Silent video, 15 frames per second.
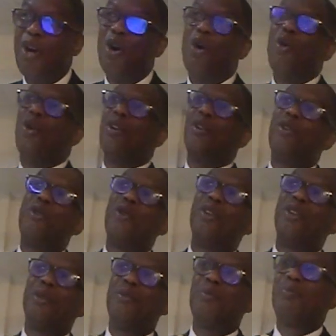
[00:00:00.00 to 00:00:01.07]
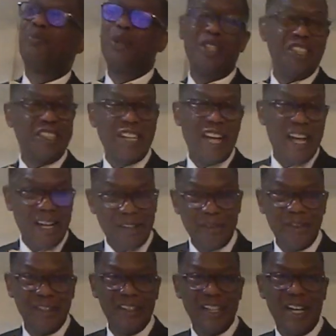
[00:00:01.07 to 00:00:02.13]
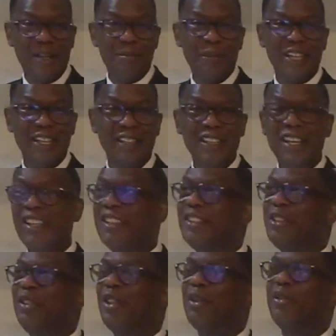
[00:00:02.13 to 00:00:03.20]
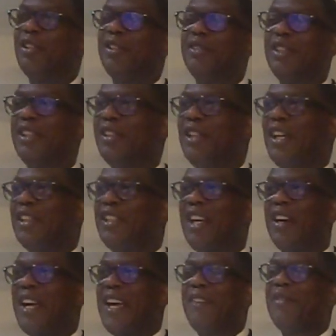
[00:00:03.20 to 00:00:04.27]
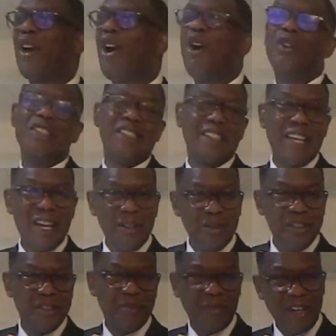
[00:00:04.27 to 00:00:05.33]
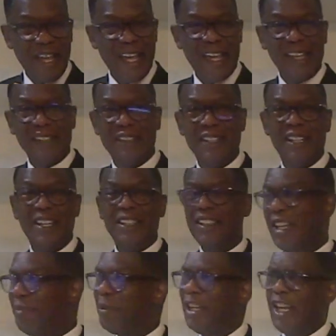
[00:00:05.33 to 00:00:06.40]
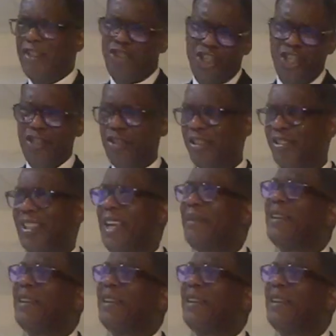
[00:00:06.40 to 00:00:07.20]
on a British Isle. I mean, you know, they'll have all these countless flags. They be like Jesus. They